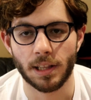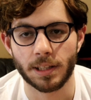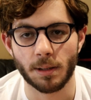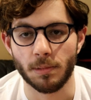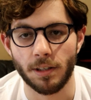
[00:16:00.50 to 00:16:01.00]
and
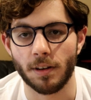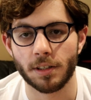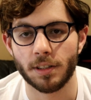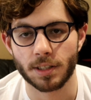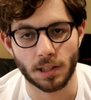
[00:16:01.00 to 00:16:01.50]
let them leave
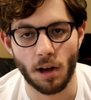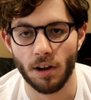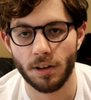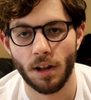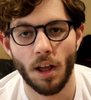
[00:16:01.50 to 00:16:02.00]
out of the
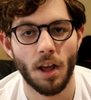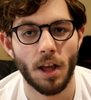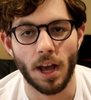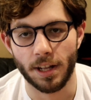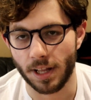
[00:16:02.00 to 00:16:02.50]
salon,
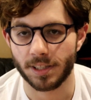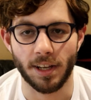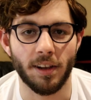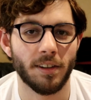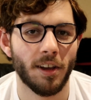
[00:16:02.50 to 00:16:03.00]
and that's
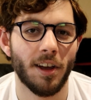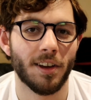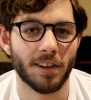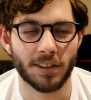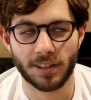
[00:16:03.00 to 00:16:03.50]
it.
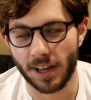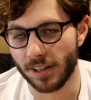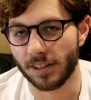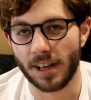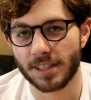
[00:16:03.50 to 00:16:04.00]

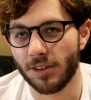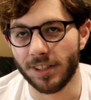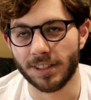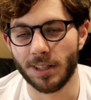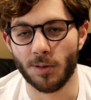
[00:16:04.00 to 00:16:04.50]
That's how
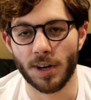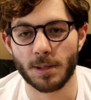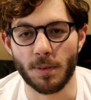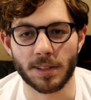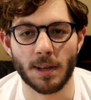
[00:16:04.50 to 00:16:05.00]
easy it
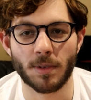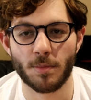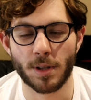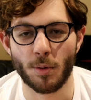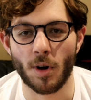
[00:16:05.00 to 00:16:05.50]
was. But
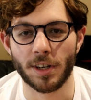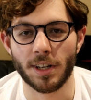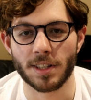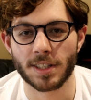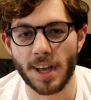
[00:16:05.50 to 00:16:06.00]
sometimes they
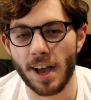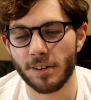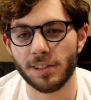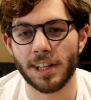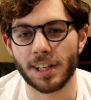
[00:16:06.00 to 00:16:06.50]
wanted it
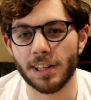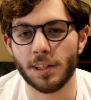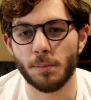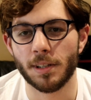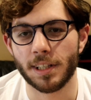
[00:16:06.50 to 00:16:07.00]
styled, like a
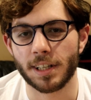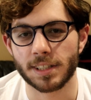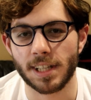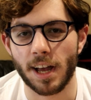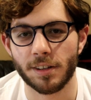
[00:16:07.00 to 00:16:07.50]
little bit like a
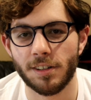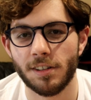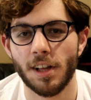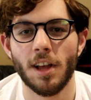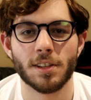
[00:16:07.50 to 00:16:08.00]

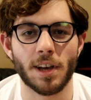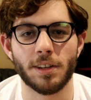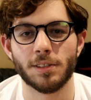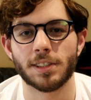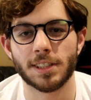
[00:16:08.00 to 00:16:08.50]
style. So I
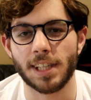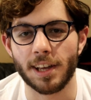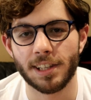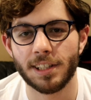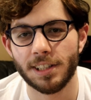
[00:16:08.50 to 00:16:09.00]
used to
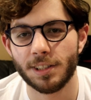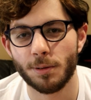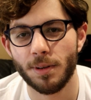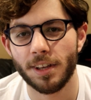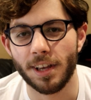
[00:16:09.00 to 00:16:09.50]
style it a
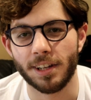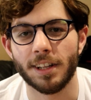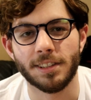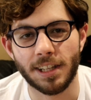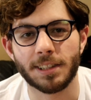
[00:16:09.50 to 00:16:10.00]
little bit and
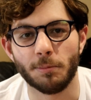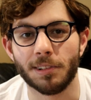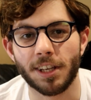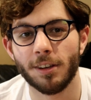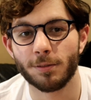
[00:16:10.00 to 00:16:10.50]
then let them
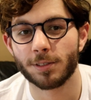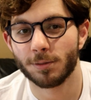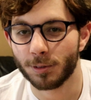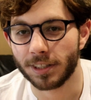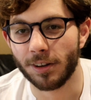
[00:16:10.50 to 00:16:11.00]
leave
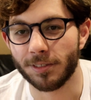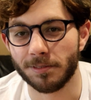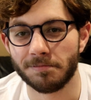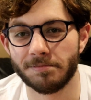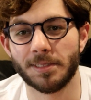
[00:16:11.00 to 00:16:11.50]
without
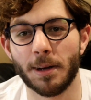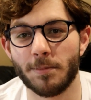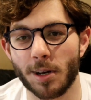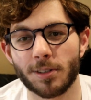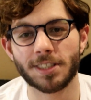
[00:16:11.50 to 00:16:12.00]

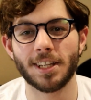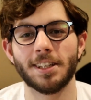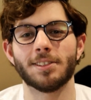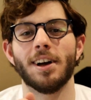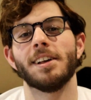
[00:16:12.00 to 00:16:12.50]
them
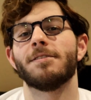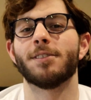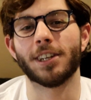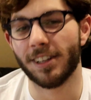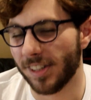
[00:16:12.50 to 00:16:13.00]
noticing. So I
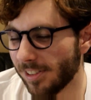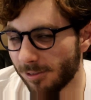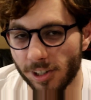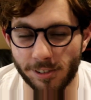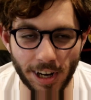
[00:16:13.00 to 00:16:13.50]

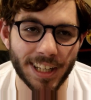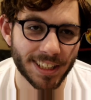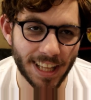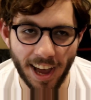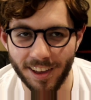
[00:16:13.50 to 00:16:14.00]

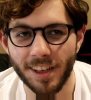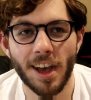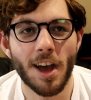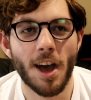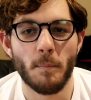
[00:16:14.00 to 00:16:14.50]
regretted that.
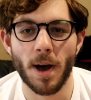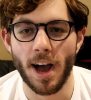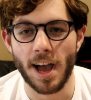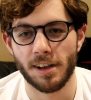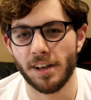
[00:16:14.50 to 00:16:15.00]

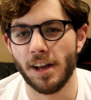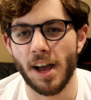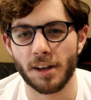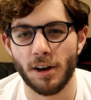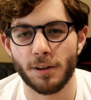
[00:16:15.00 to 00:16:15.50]
But
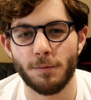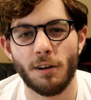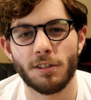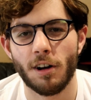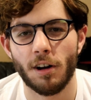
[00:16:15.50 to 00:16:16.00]
I got a
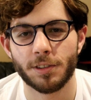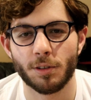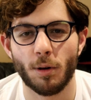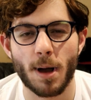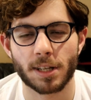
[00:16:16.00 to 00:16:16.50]
phone call to
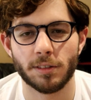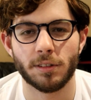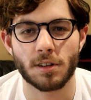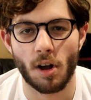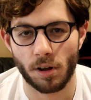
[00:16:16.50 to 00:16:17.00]
go back to
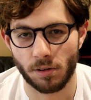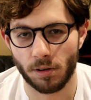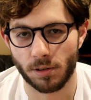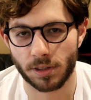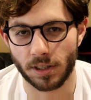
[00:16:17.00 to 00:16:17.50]

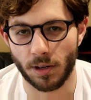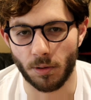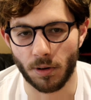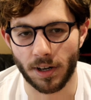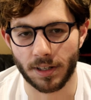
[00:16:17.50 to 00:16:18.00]
Donato's.
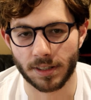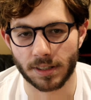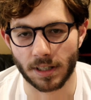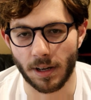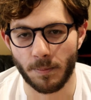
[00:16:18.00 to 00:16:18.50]
It
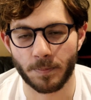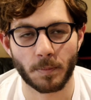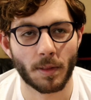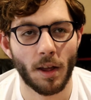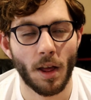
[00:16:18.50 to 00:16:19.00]
was
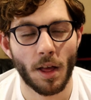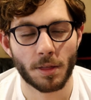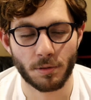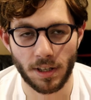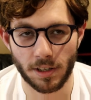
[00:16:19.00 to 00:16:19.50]

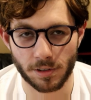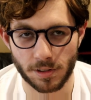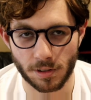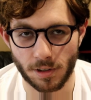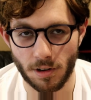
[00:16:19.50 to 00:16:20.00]
3
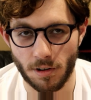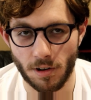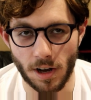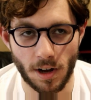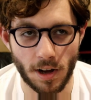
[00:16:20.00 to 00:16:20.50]
years
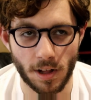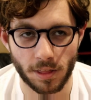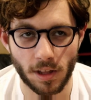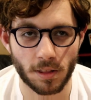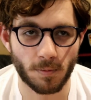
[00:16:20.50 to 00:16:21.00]
ago. I
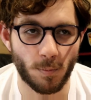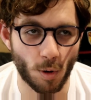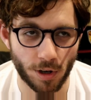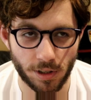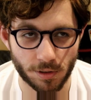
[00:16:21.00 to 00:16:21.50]
think
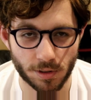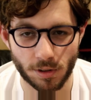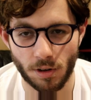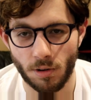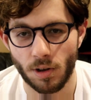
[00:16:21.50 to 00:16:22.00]
4 years
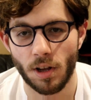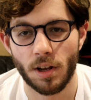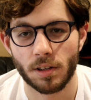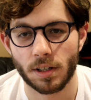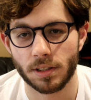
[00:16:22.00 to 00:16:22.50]
ago.
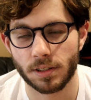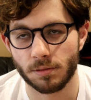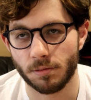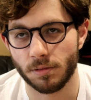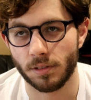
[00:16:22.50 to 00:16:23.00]

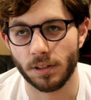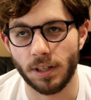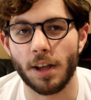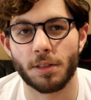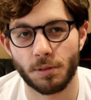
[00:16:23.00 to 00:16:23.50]

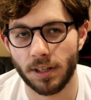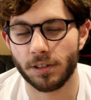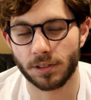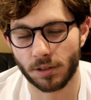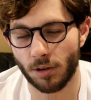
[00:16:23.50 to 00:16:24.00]
3
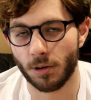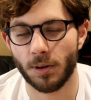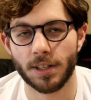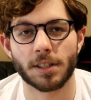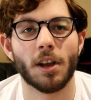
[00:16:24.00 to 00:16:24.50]
years ago it
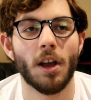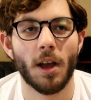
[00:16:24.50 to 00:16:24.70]
was.